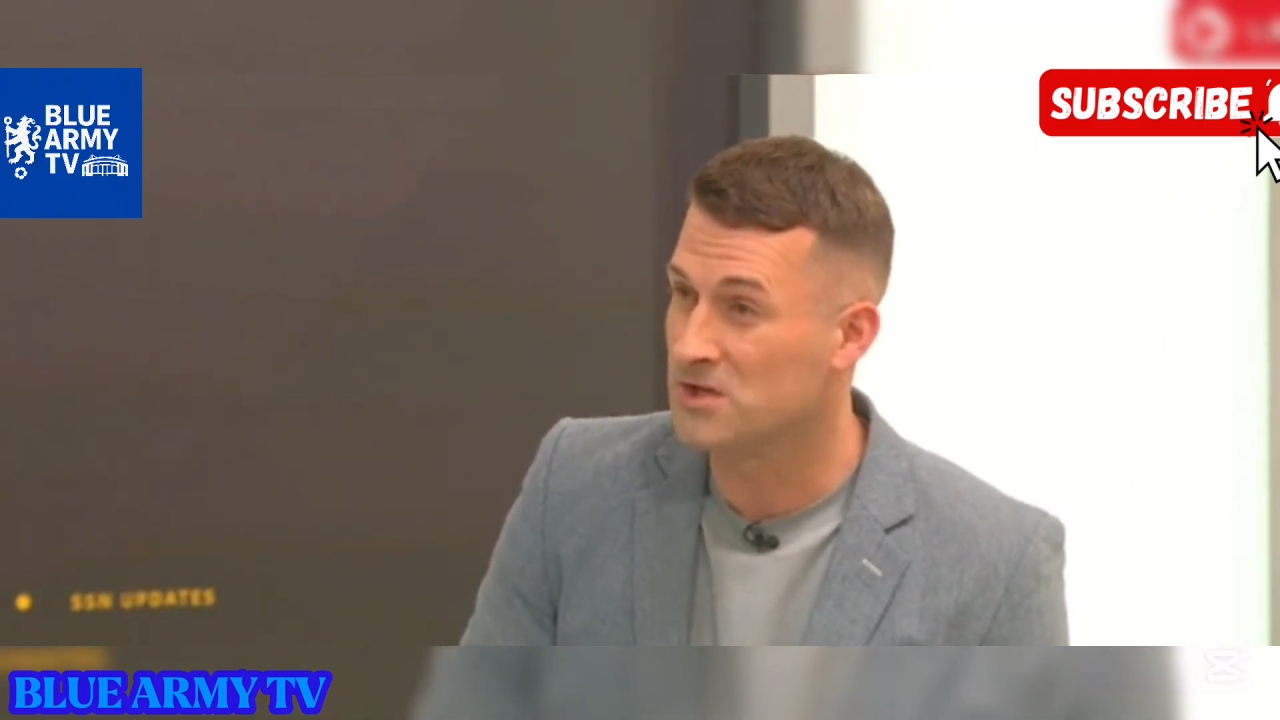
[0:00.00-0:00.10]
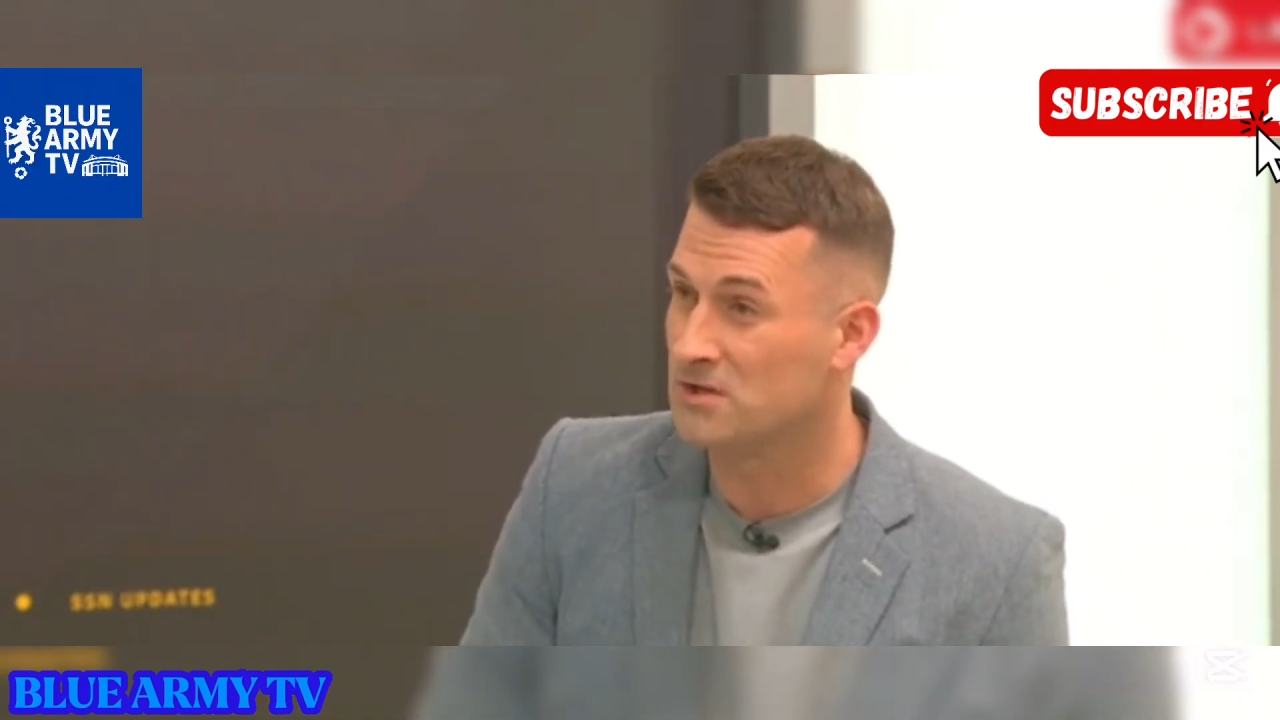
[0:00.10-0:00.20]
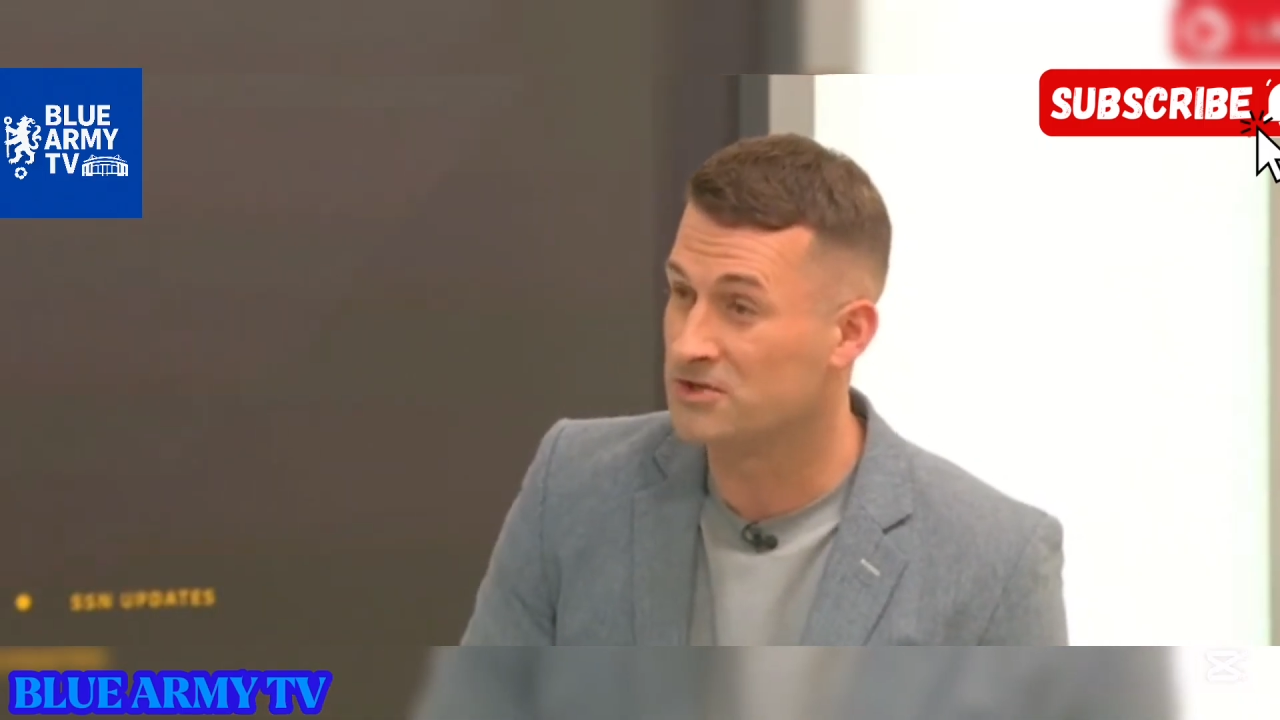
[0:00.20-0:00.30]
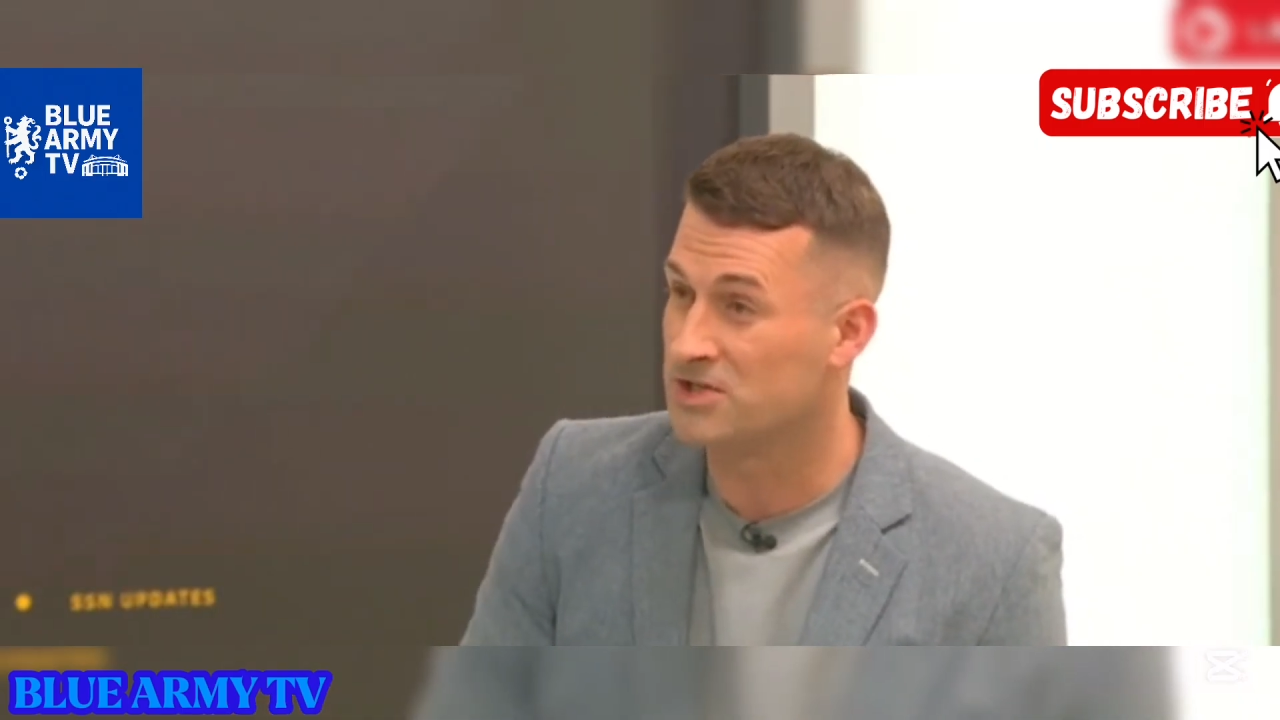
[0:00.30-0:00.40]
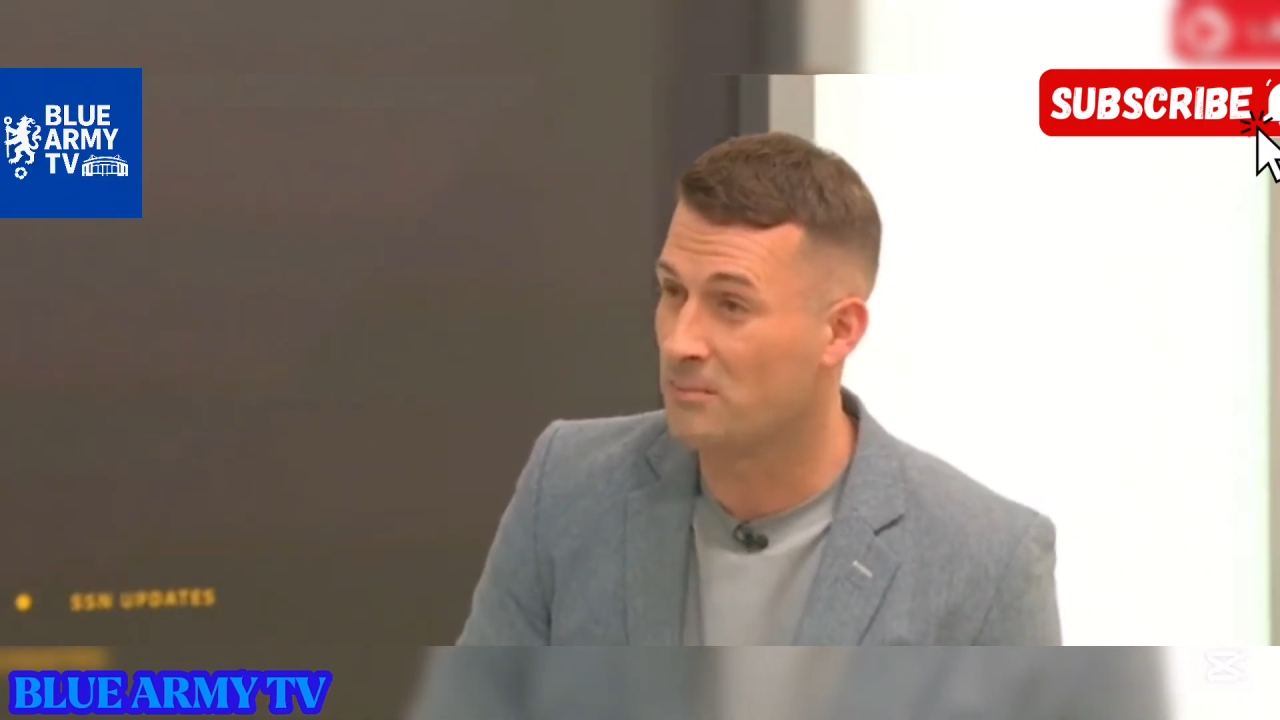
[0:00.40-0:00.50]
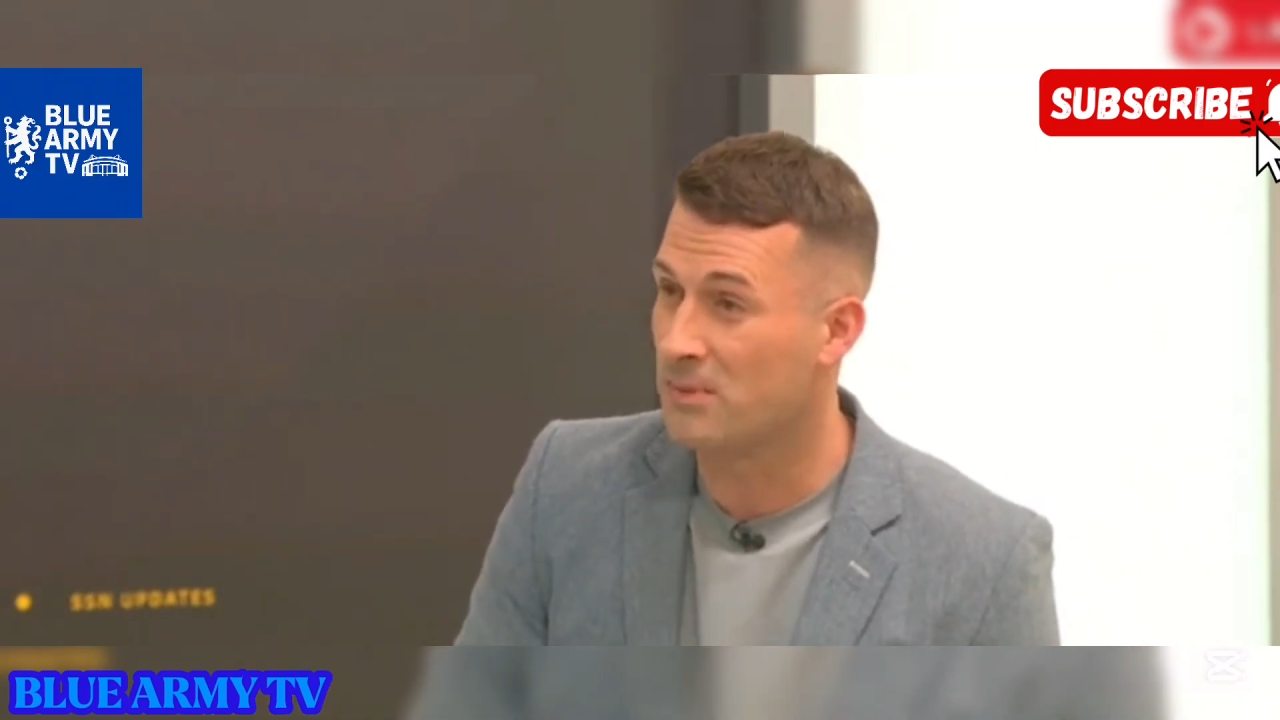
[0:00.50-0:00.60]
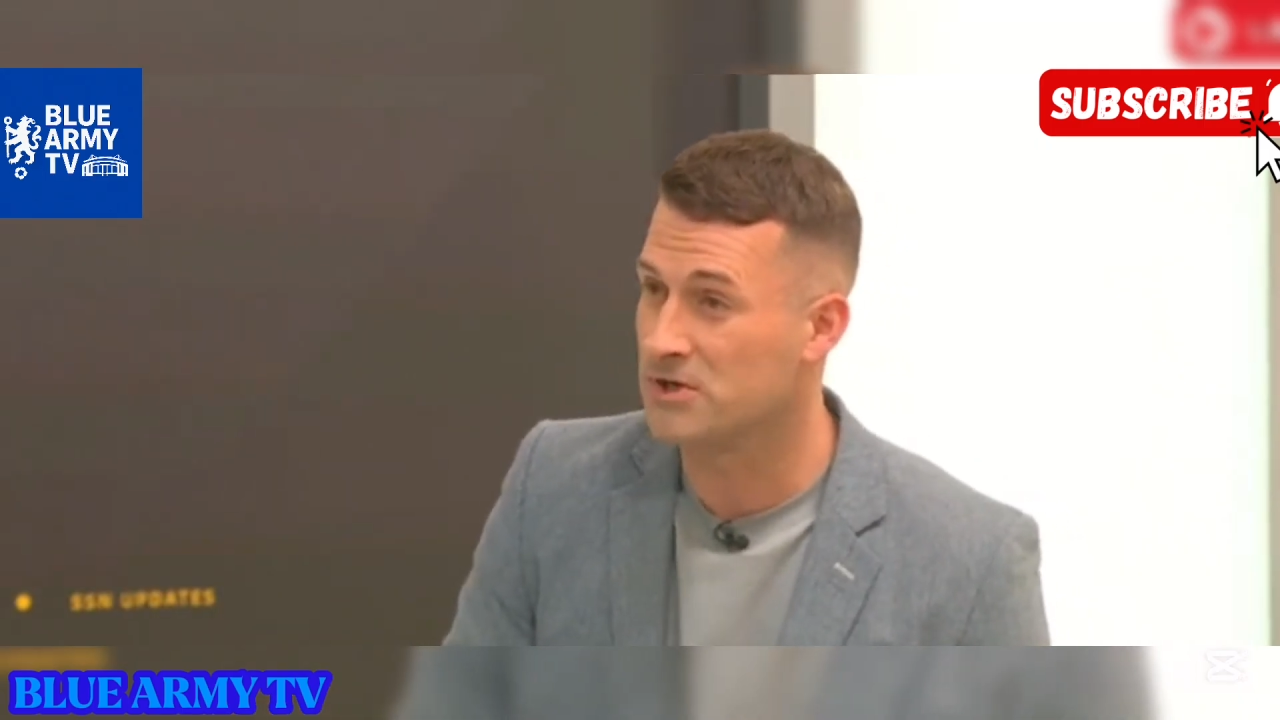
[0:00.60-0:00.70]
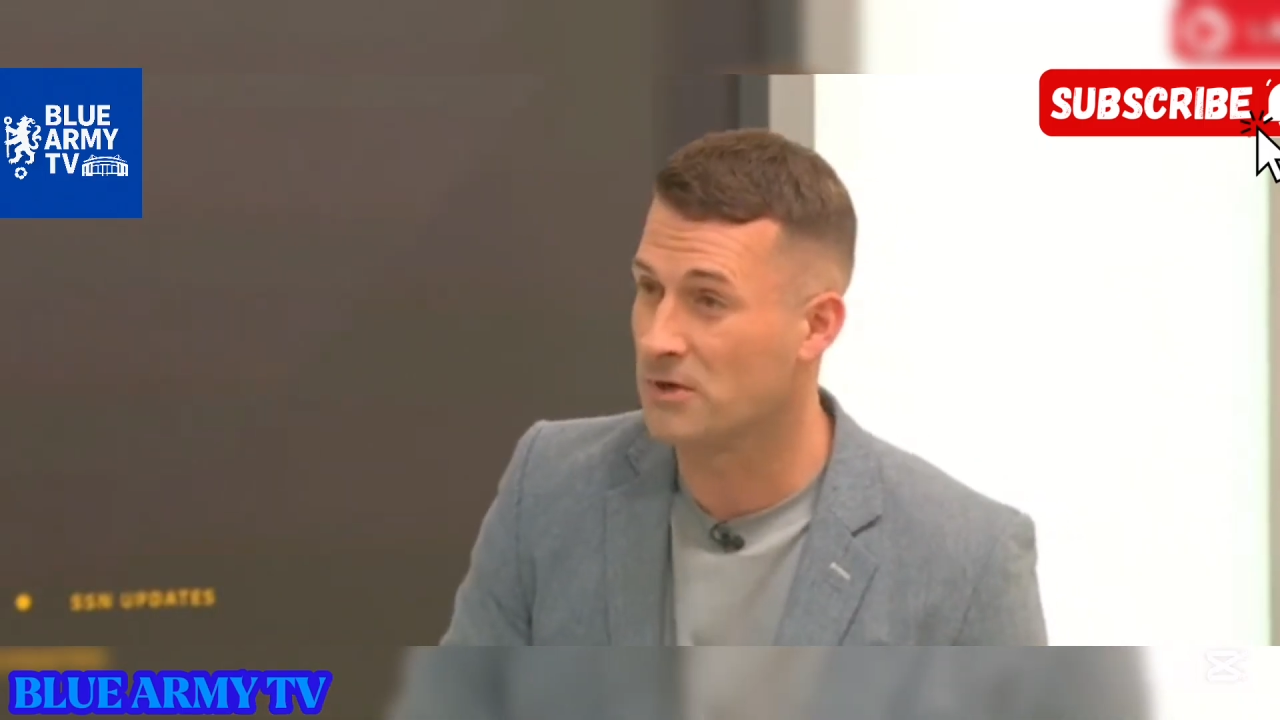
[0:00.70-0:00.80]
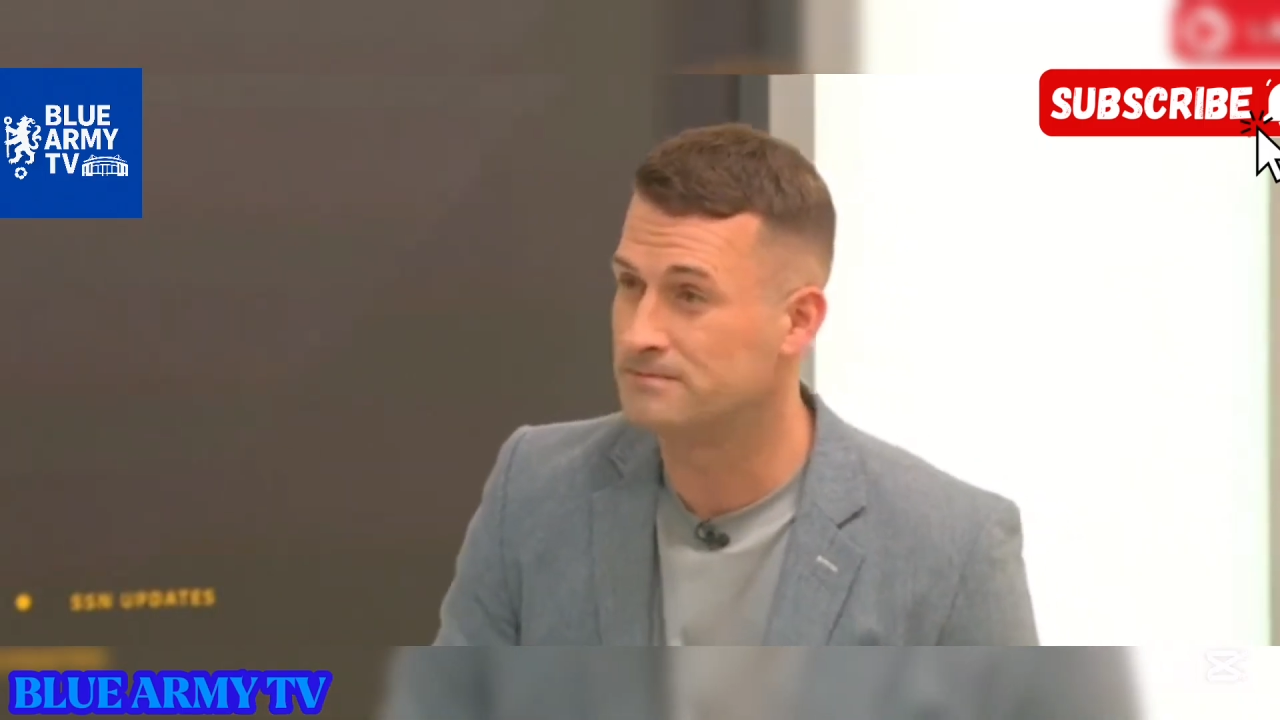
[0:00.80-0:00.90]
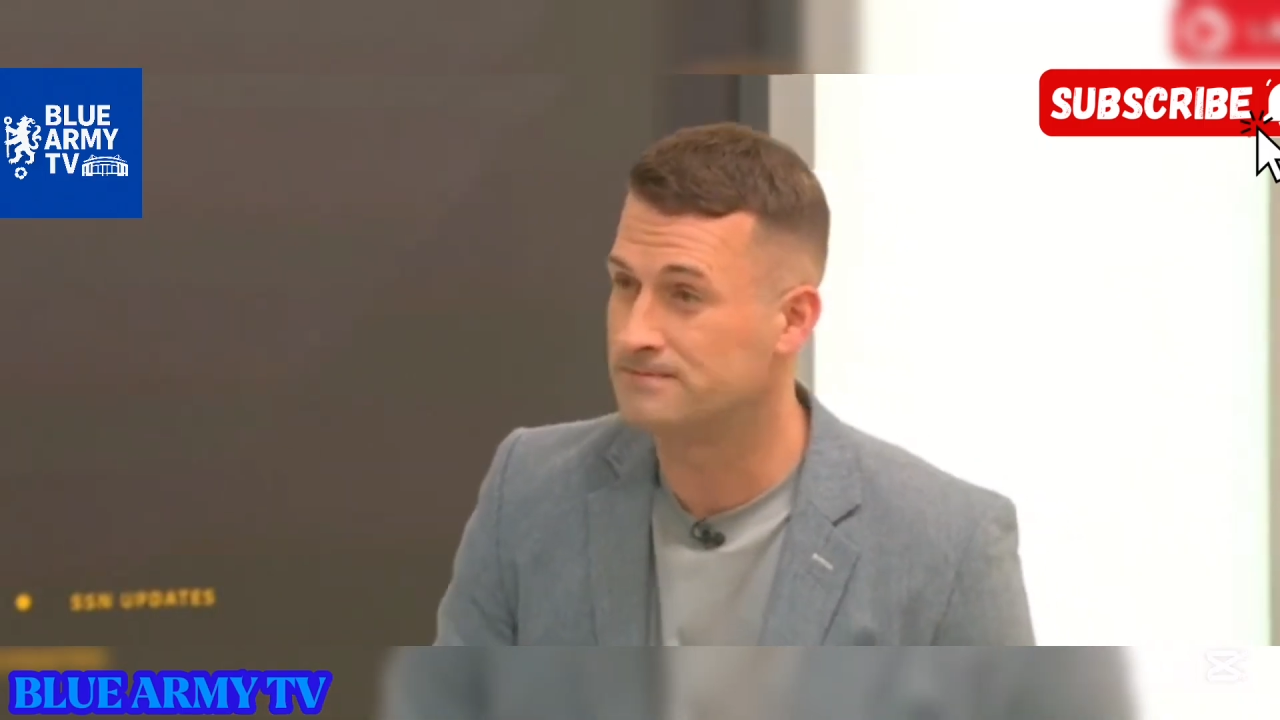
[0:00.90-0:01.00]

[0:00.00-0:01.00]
to get their man,